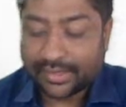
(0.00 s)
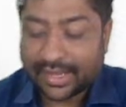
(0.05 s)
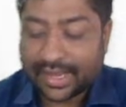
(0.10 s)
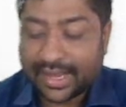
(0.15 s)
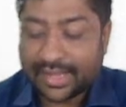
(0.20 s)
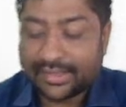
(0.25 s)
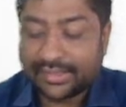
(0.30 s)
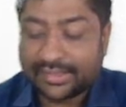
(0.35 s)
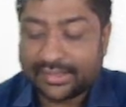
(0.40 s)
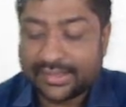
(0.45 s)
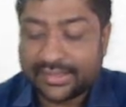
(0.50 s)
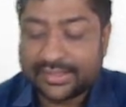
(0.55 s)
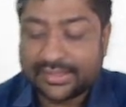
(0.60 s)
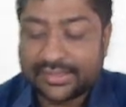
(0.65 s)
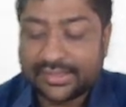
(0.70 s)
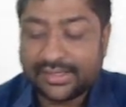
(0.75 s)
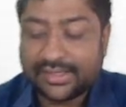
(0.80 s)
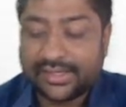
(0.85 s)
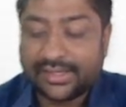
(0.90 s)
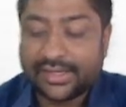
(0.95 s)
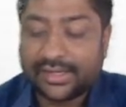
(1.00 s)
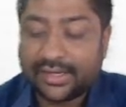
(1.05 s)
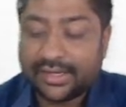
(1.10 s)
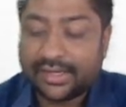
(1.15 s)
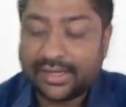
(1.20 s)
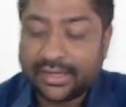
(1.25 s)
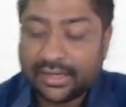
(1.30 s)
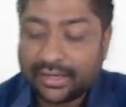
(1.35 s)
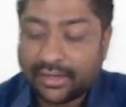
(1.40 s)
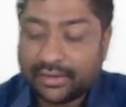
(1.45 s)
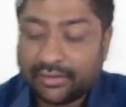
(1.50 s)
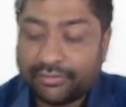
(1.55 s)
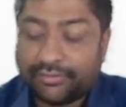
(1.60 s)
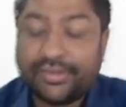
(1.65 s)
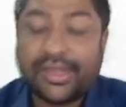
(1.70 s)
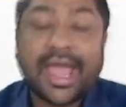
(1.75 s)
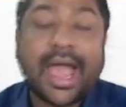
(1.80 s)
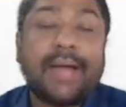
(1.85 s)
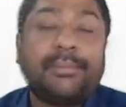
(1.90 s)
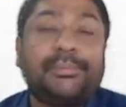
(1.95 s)
and this cDNA
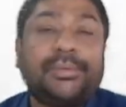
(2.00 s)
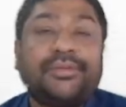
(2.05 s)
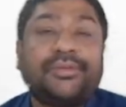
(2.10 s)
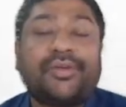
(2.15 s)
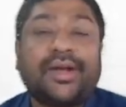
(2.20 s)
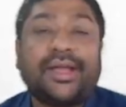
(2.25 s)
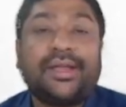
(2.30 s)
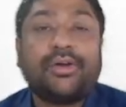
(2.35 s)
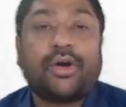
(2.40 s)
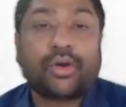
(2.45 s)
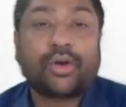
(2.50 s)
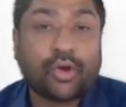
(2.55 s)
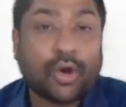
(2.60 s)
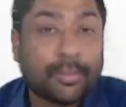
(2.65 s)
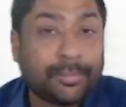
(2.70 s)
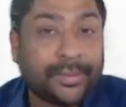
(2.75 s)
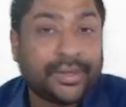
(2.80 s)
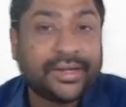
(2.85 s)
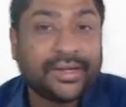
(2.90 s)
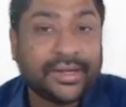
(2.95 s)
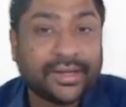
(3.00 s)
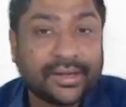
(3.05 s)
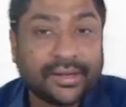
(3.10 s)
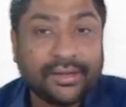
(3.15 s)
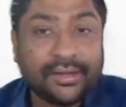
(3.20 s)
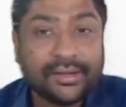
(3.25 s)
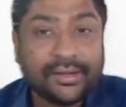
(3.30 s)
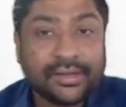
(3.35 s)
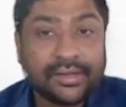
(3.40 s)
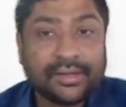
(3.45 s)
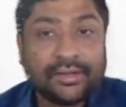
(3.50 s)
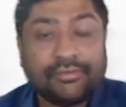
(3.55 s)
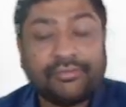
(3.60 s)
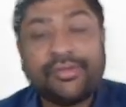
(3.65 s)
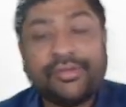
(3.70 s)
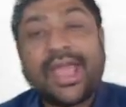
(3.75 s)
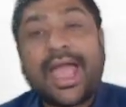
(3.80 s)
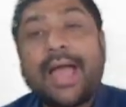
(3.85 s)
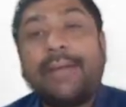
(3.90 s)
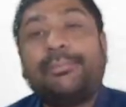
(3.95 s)
we amplify, or copy DNA
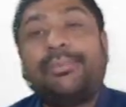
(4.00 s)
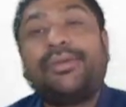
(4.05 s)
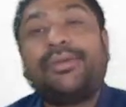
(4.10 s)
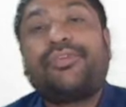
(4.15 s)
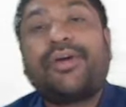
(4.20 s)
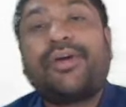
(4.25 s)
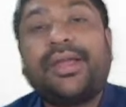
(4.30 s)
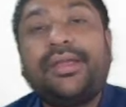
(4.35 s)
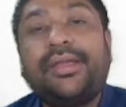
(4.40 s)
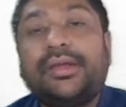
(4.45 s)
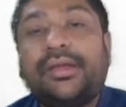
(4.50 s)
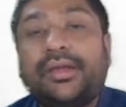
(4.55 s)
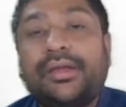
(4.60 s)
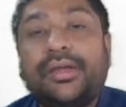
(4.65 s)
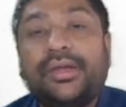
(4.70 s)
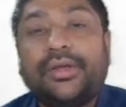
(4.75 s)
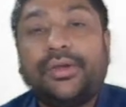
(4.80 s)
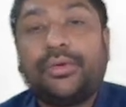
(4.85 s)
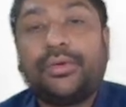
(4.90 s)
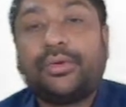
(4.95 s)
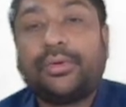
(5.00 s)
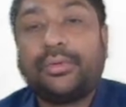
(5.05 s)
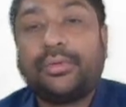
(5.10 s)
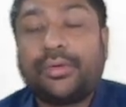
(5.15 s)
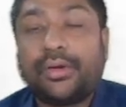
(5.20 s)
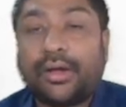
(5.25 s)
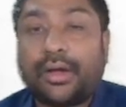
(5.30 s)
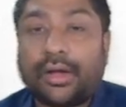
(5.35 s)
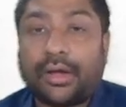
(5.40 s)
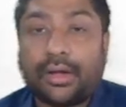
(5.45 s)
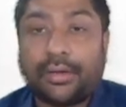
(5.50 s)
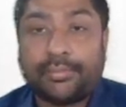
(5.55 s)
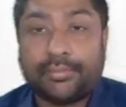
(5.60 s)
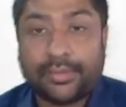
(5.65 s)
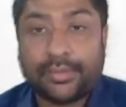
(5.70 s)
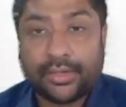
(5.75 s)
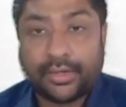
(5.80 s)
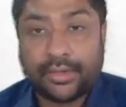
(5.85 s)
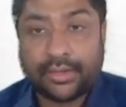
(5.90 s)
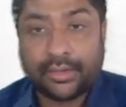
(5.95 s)
we amplify, you know uh,
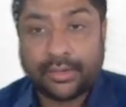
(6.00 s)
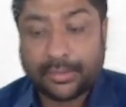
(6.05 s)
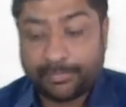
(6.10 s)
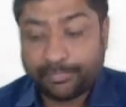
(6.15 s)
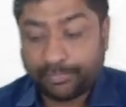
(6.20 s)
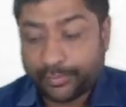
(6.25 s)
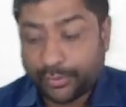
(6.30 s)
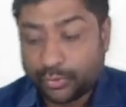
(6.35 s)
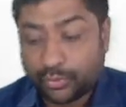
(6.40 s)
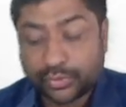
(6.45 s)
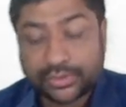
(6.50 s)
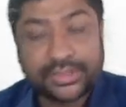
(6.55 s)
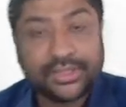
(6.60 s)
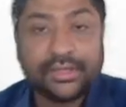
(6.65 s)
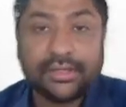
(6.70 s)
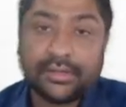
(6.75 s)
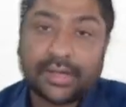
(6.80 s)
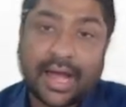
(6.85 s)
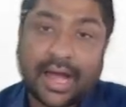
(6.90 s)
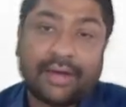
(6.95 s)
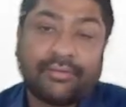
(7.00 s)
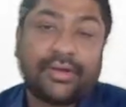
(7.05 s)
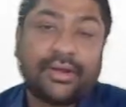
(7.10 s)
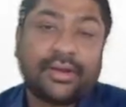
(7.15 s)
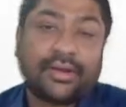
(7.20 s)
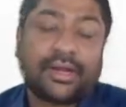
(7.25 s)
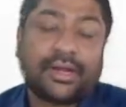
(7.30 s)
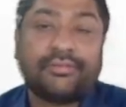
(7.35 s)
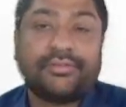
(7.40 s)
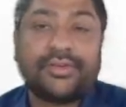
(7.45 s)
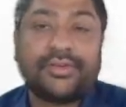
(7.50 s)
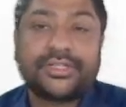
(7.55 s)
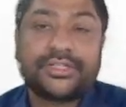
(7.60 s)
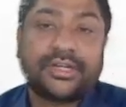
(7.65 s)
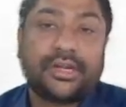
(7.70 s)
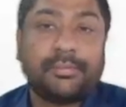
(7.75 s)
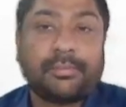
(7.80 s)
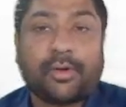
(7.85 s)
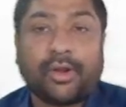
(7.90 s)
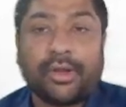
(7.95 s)
using our
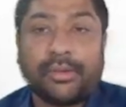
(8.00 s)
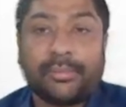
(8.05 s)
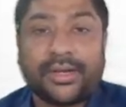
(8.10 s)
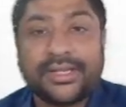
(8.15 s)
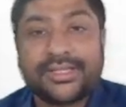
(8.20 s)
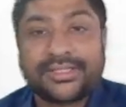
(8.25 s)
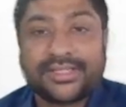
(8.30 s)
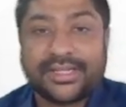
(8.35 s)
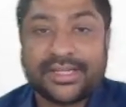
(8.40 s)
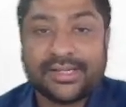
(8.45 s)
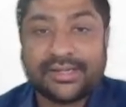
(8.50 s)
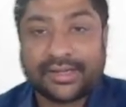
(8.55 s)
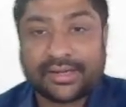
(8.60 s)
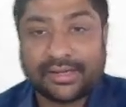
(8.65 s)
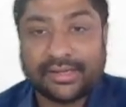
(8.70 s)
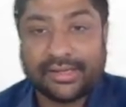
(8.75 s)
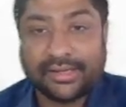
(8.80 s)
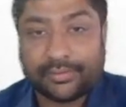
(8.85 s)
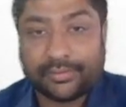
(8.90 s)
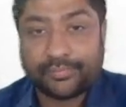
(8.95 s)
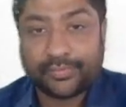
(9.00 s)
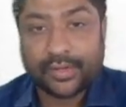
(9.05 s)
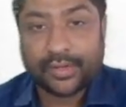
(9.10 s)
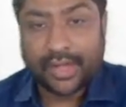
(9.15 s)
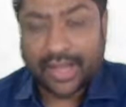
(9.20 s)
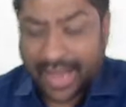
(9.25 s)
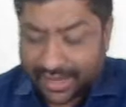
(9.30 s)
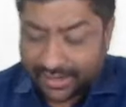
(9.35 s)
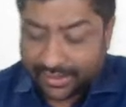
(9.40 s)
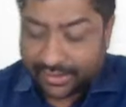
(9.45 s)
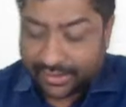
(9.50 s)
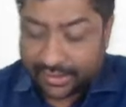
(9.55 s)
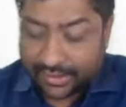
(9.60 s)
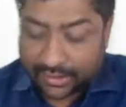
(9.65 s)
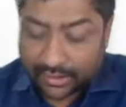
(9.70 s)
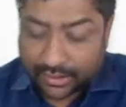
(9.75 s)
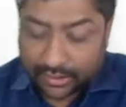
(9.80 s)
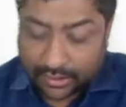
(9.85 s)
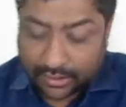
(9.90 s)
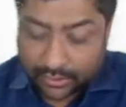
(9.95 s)
conventional polymerase chain technique. And
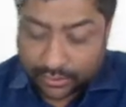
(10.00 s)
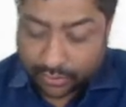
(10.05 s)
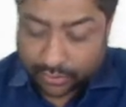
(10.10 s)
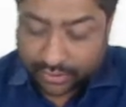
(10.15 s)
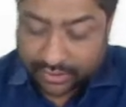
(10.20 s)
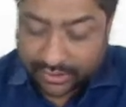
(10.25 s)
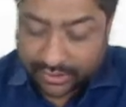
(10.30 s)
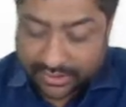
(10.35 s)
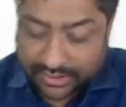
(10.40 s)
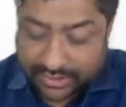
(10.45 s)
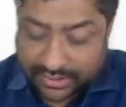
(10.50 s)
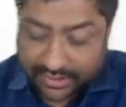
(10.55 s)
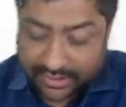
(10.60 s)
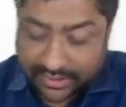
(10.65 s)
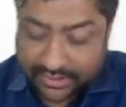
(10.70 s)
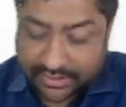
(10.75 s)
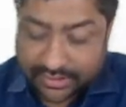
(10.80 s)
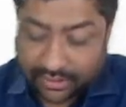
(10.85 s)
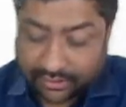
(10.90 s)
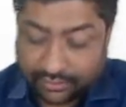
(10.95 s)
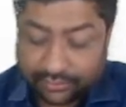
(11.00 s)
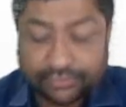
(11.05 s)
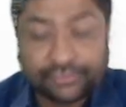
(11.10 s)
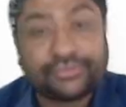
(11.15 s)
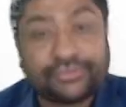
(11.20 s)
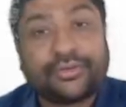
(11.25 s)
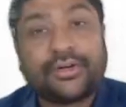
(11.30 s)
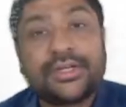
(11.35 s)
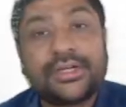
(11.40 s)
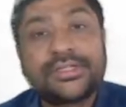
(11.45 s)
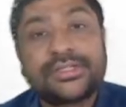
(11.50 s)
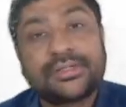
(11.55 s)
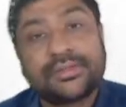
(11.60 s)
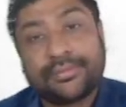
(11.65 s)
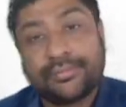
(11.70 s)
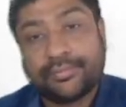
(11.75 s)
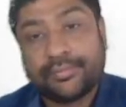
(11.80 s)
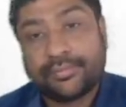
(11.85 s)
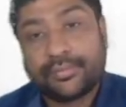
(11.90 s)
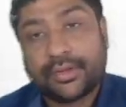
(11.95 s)
so this is the first
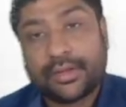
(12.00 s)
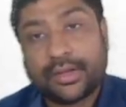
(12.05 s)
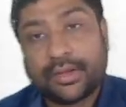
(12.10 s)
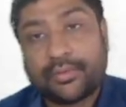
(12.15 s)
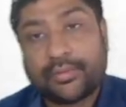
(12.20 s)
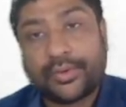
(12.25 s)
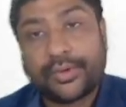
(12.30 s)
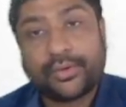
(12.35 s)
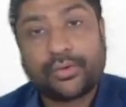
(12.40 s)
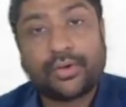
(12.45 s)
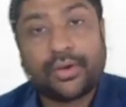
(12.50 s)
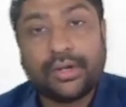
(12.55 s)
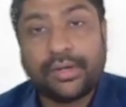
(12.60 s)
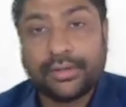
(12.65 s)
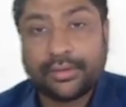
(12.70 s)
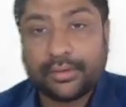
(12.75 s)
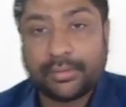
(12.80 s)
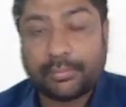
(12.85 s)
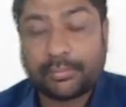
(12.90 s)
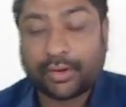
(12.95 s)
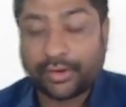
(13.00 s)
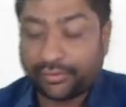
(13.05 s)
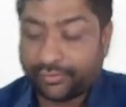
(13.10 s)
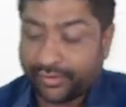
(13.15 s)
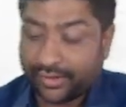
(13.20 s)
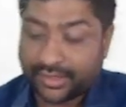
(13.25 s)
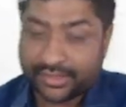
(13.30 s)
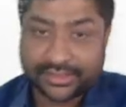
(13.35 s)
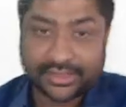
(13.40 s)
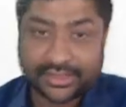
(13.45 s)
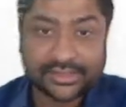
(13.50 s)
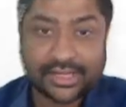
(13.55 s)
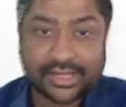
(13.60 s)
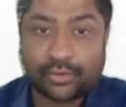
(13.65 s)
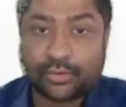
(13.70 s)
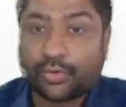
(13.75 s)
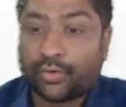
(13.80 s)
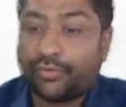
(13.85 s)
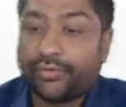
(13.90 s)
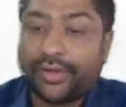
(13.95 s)
what you call modifications,
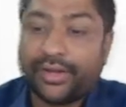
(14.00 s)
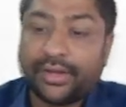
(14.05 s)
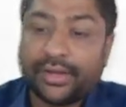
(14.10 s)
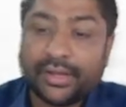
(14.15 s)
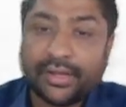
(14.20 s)
and COVID